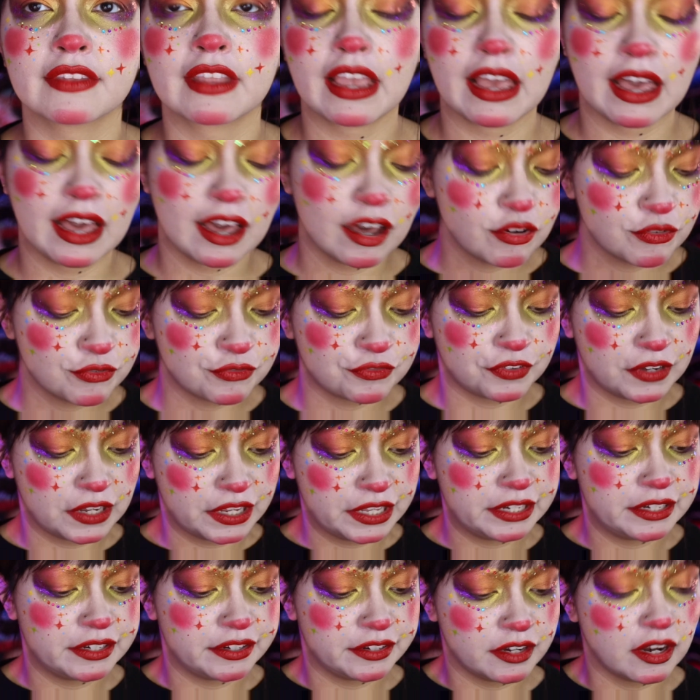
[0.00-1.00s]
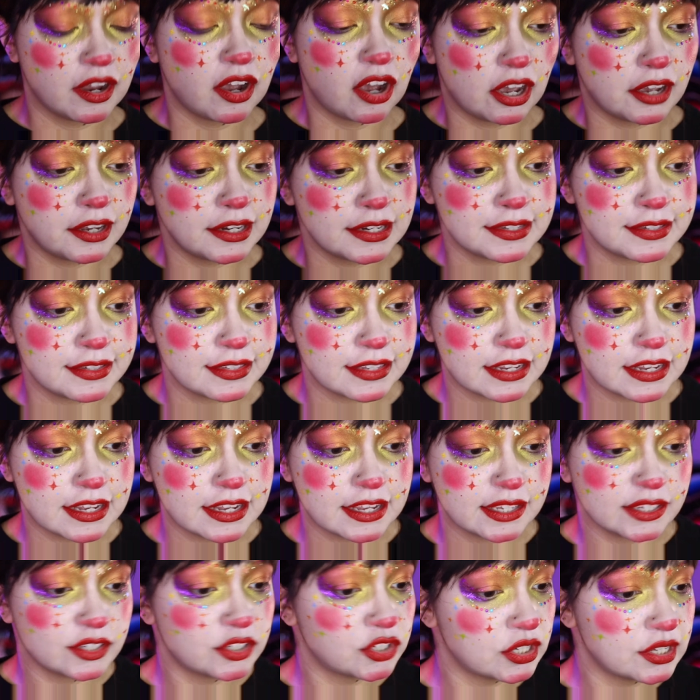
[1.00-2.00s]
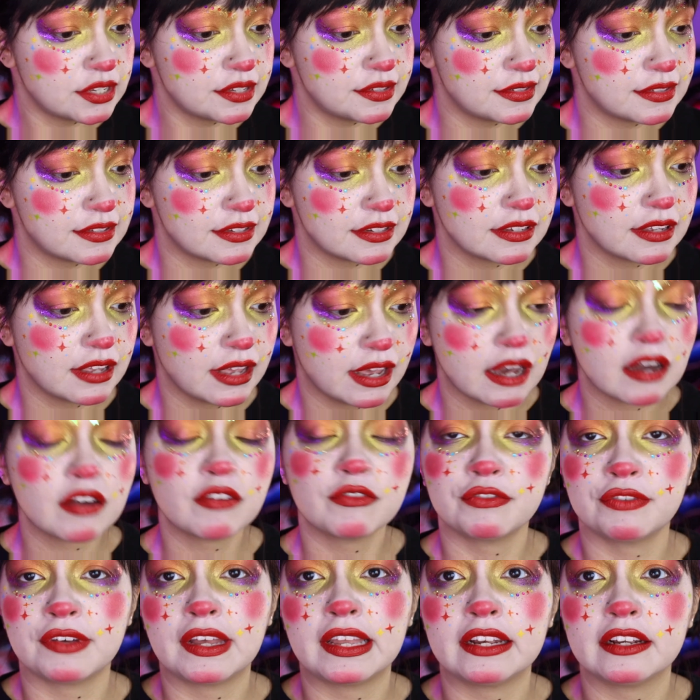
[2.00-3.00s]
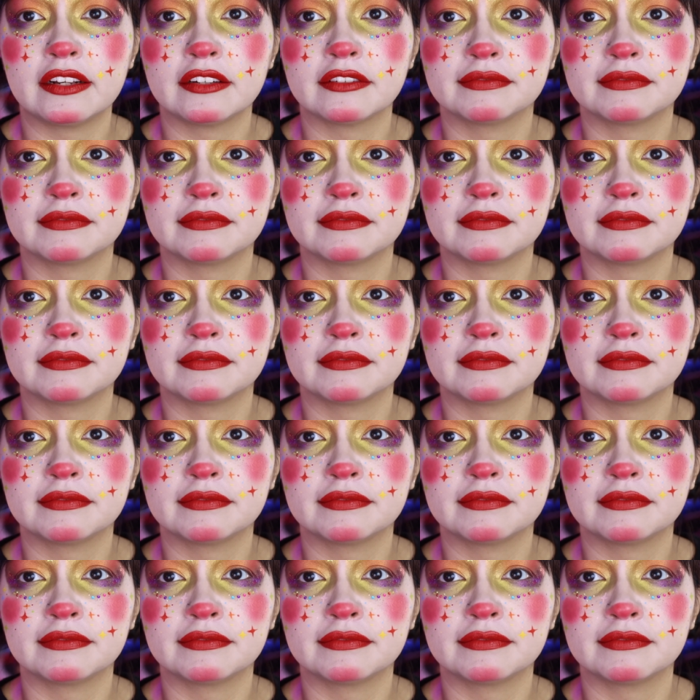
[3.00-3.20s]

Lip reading: How fun. Honestly, just how fun.